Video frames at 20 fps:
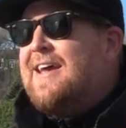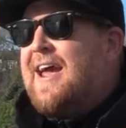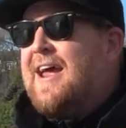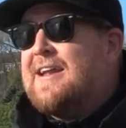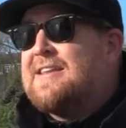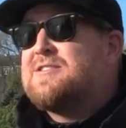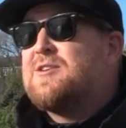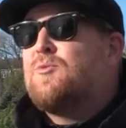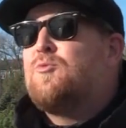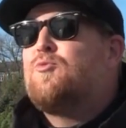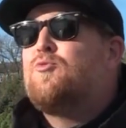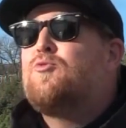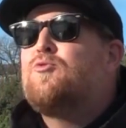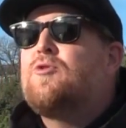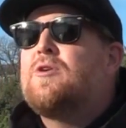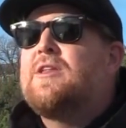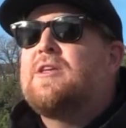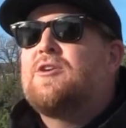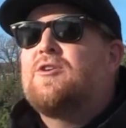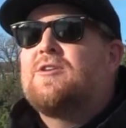and it's a
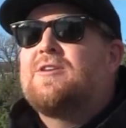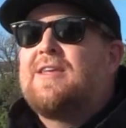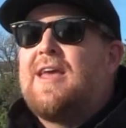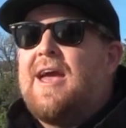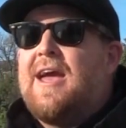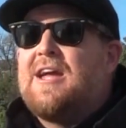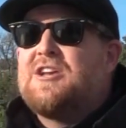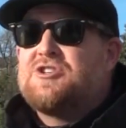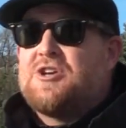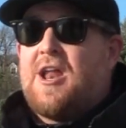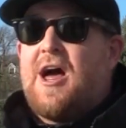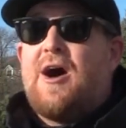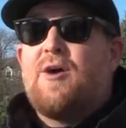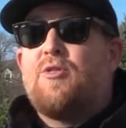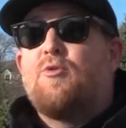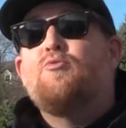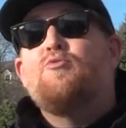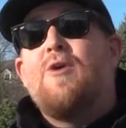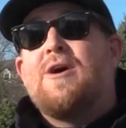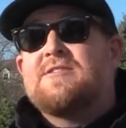really good gauge on how
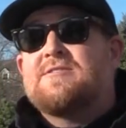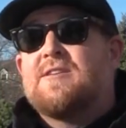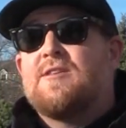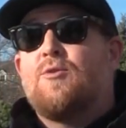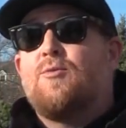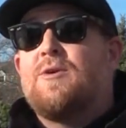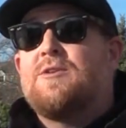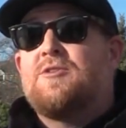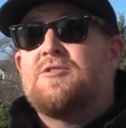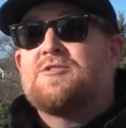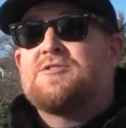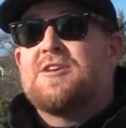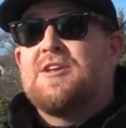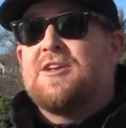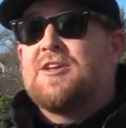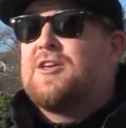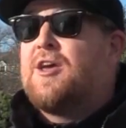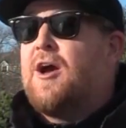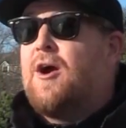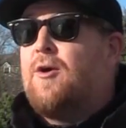the rest of the winter is
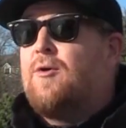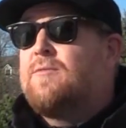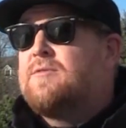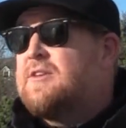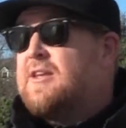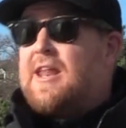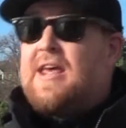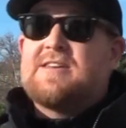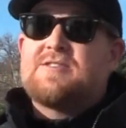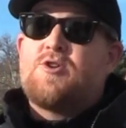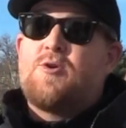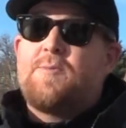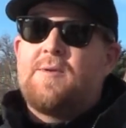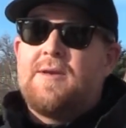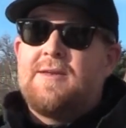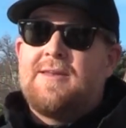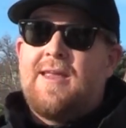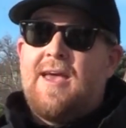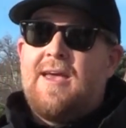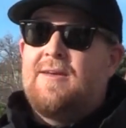going to go. Today's
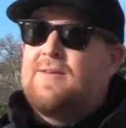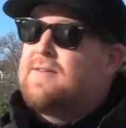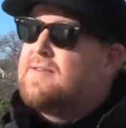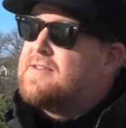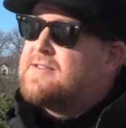opening day.